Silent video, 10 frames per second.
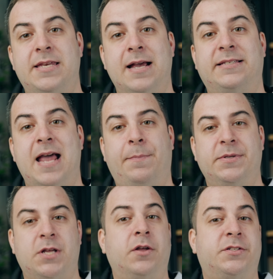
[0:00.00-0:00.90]
next app
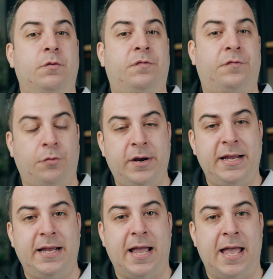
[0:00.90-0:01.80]
is also
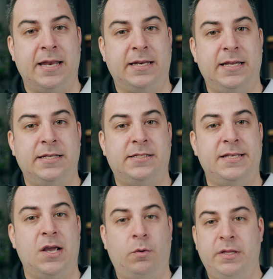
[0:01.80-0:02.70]
free and is
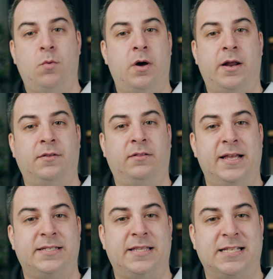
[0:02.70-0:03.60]
the only one on the
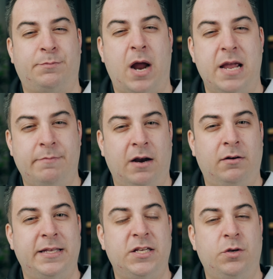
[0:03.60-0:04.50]
list that's
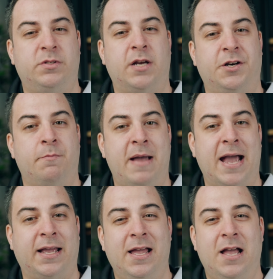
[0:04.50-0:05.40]
primarily used on your
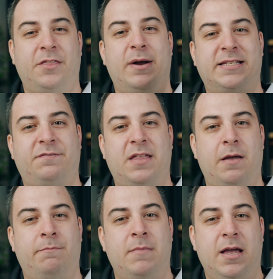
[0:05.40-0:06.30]
Mac. The rest of
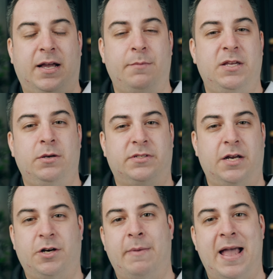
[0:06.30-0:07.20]
them can be used
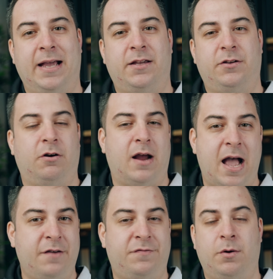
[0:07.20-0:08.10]
on your Mac, your
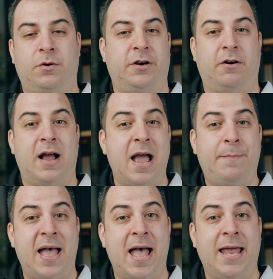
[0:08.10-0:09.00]
iPhone, or your
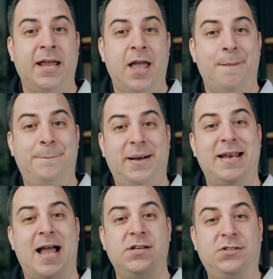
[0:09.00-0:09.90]
iPad,
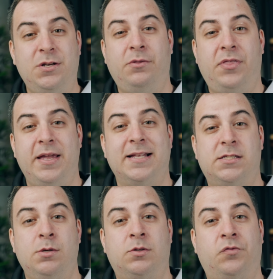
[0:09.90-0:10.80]
but I do think
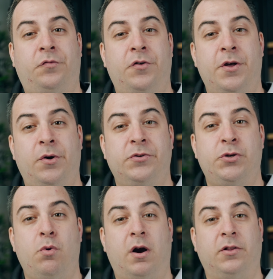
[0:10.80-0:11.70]
it's useful for for those
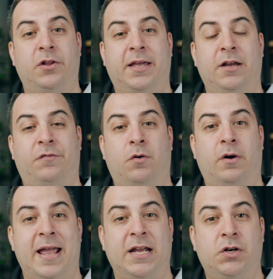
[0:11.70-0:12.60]
who are looking
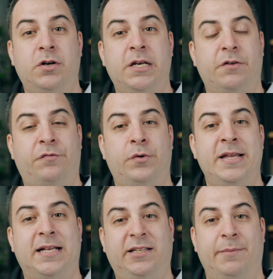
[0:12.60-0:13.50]
for a good
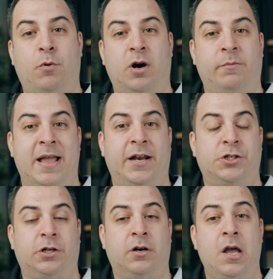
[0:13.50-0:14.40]
free clipboard
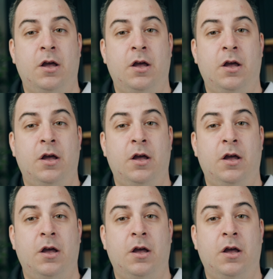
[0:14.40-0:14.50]
manager